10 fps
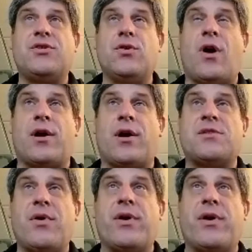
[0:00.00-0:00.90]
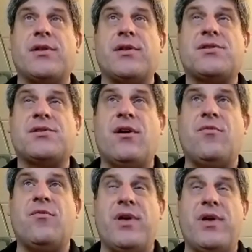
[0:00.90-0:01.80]
our experience of
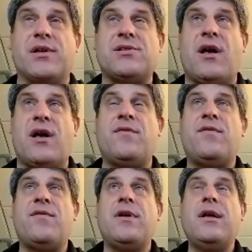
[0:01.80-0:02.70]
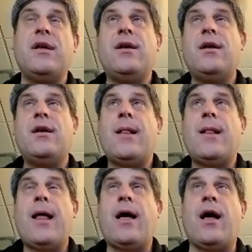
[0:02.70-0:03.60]
being a self.
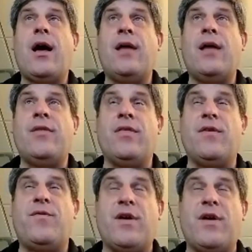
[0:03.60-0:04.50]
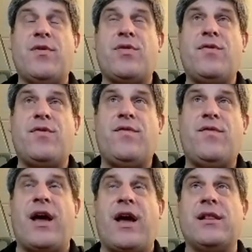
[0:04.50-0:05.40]
Uh, and then the fifth,
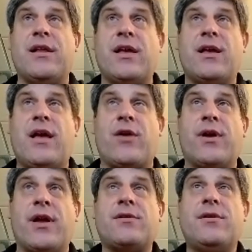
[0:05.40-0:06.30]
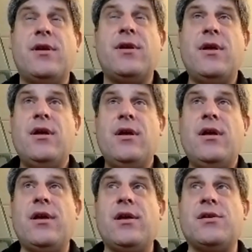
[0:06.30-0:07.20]
finally, aggregate
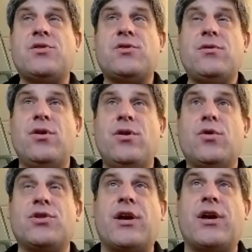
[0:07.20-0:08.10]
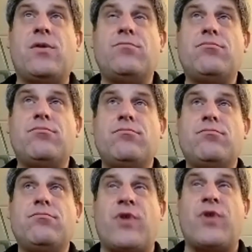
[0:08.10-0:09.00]
is usually
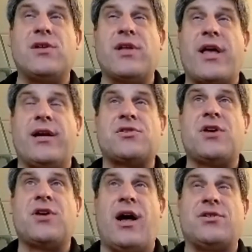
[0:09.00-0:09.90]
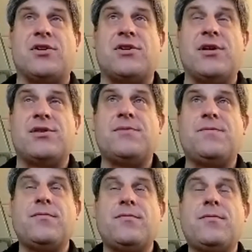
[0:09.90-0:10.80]
translated as consciousness.
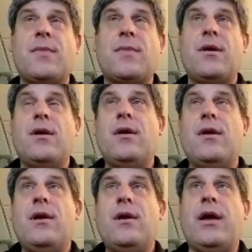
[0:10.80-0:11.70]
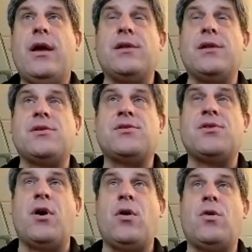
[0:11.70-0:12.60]
And so